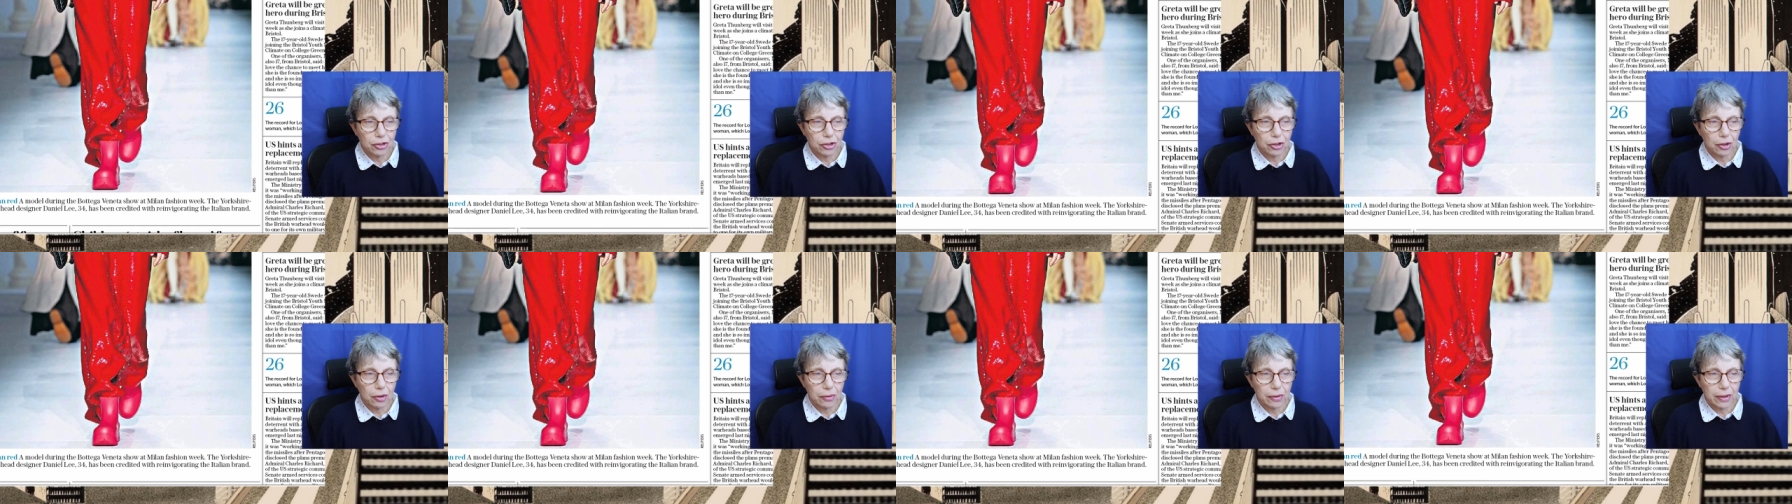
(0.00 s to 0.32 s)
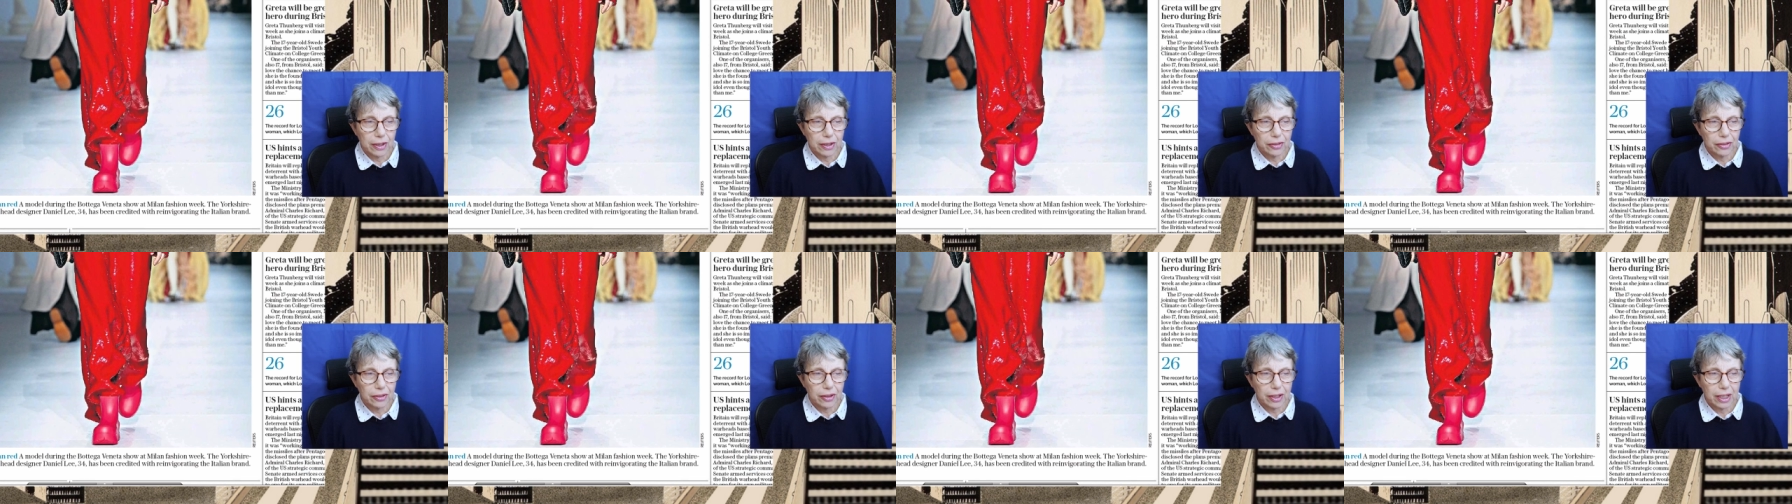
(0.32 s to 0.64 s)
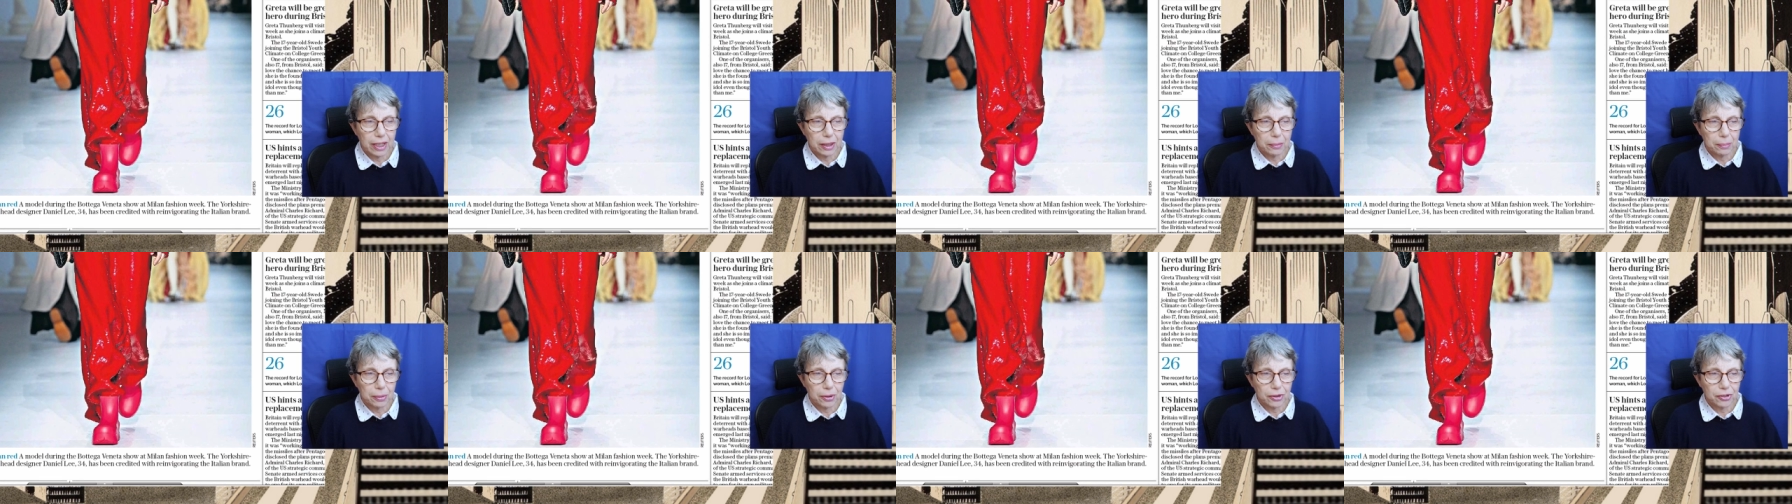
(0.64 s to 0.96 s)
during
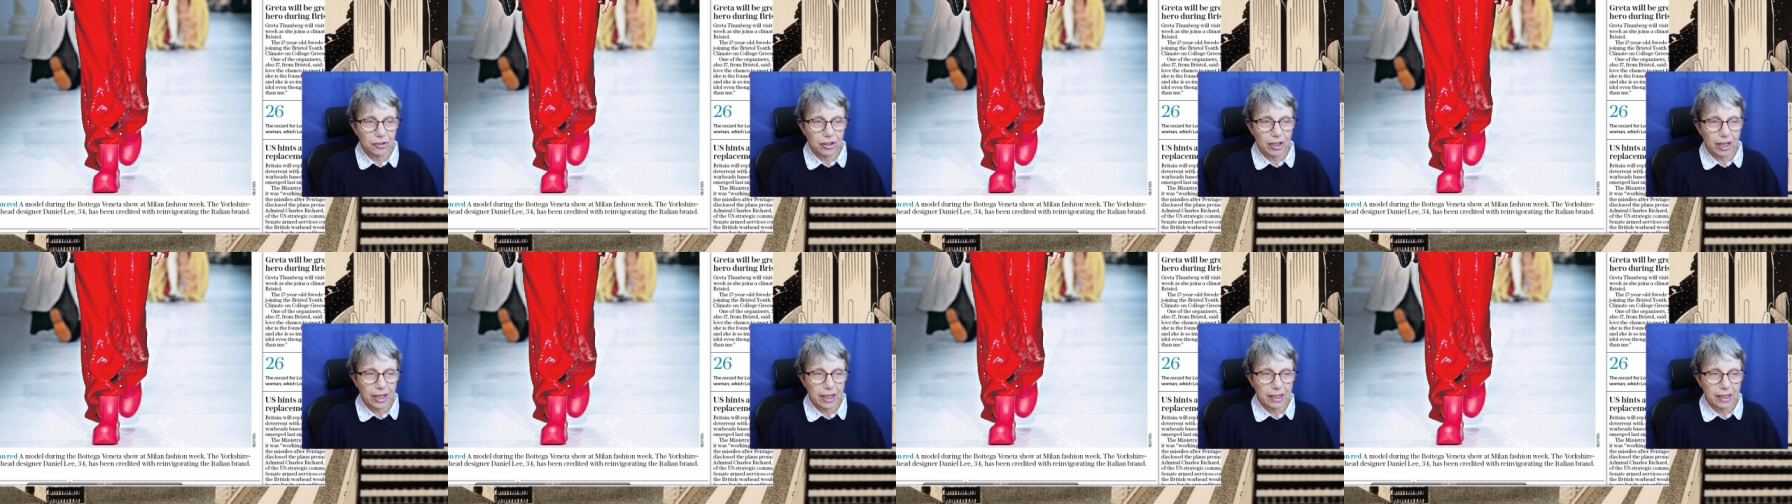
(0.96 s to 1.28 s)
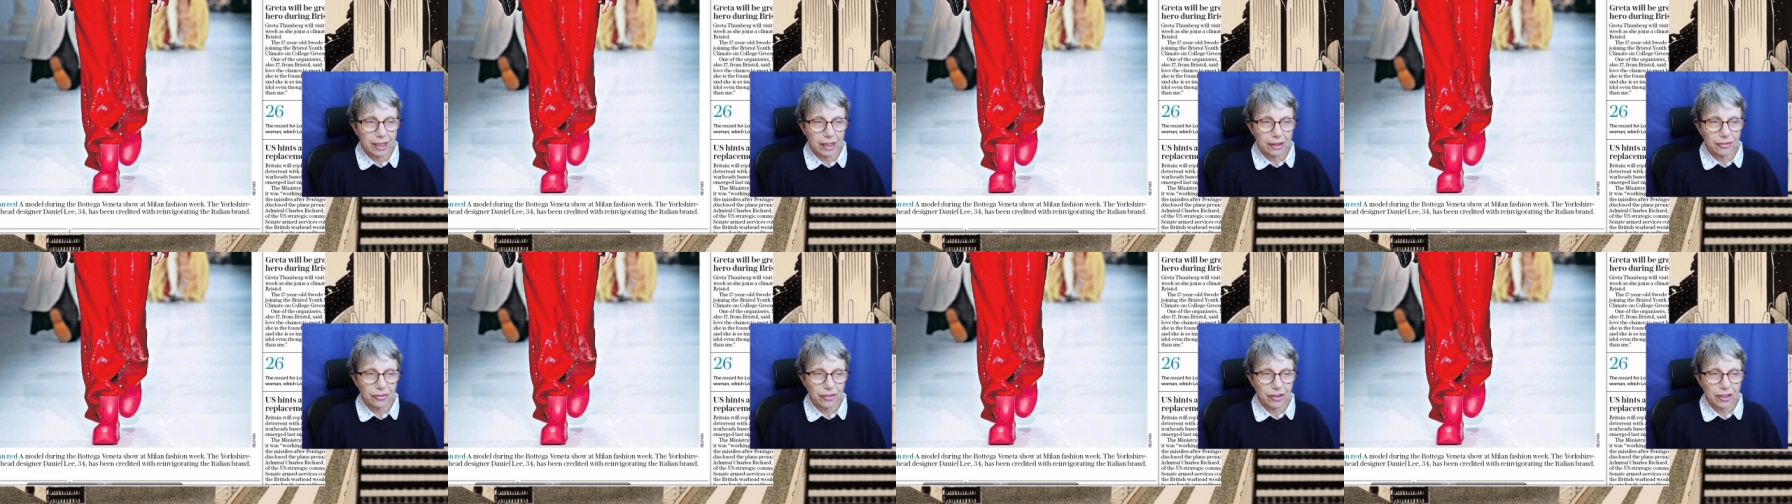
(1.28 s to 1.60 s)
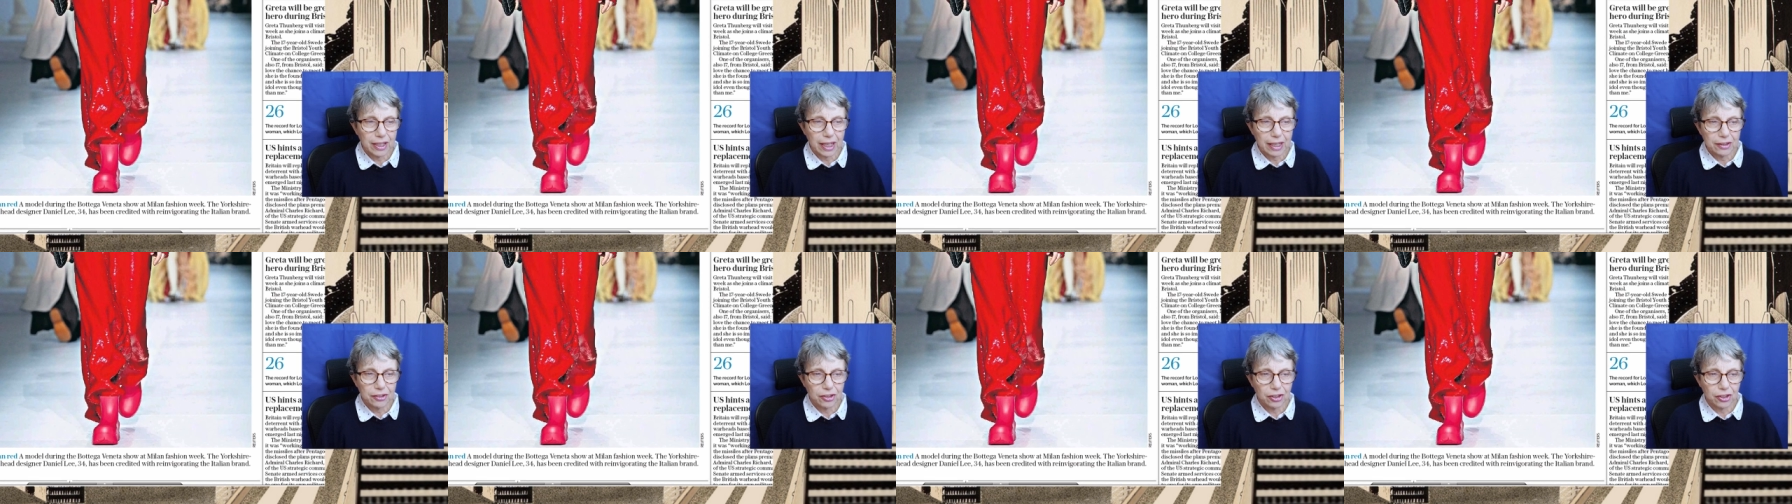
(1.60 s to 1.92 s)
the Bottega
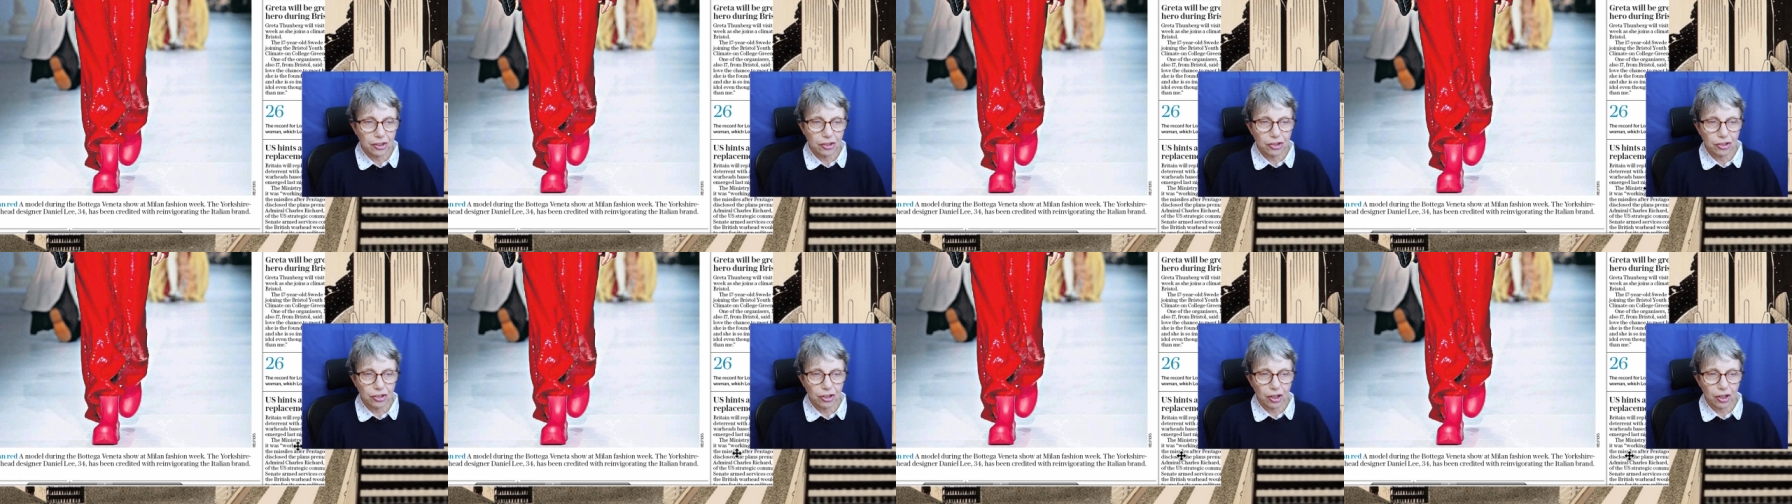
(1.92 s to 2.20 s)
Veneta